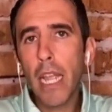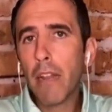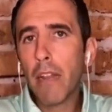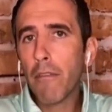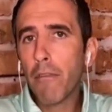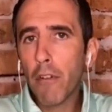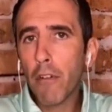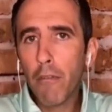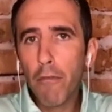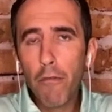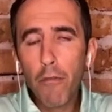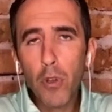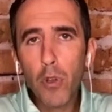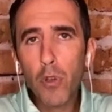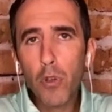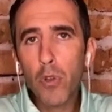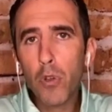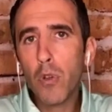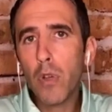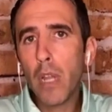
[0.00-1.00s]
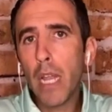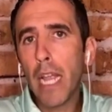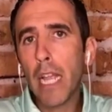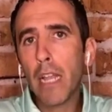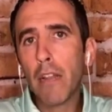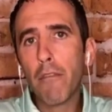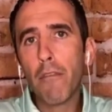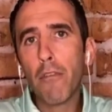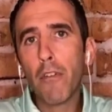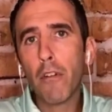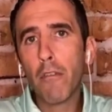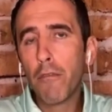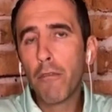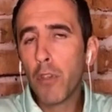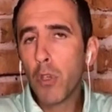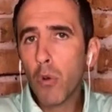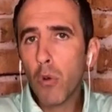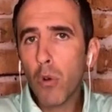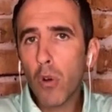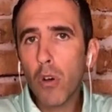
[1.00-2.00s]
and for food and for
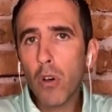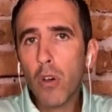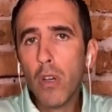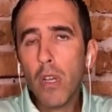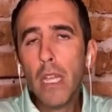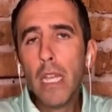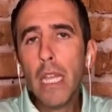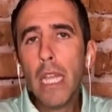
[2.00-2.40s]
fuel